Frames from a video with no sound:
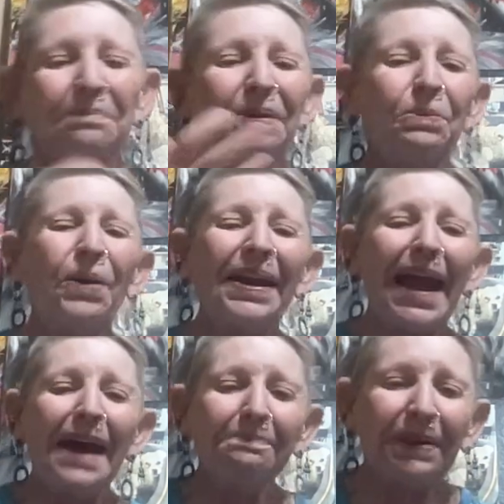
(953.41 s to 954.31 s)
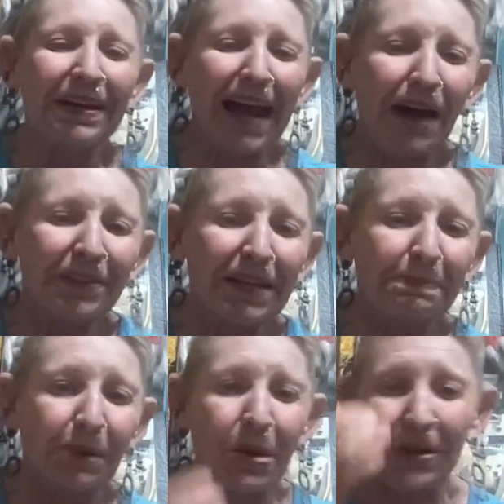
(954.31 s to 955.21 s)
But what happened, how they
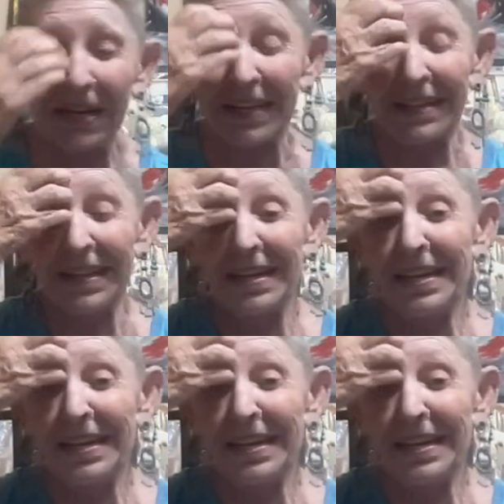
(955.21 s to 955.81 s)
broke it,